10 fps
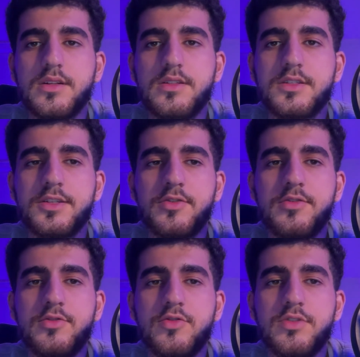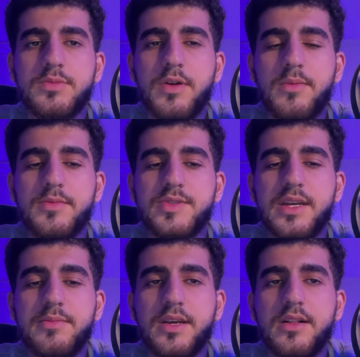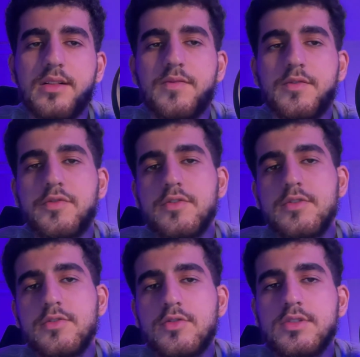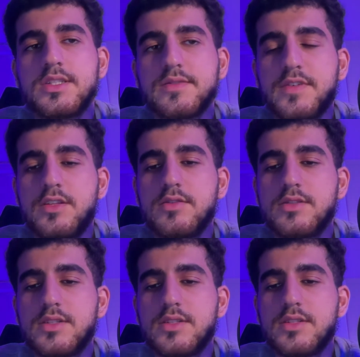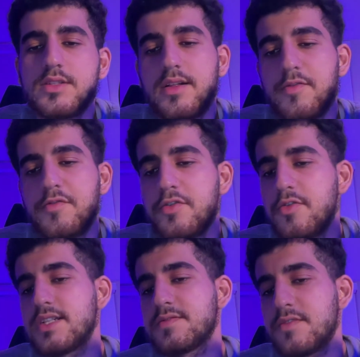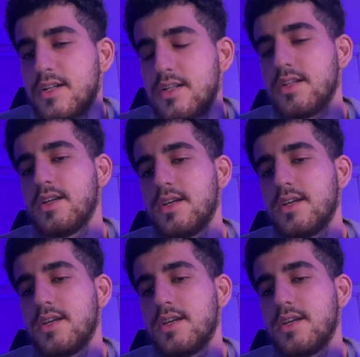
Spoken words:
So those problems can be helpful for those videos can be helpful for you as well.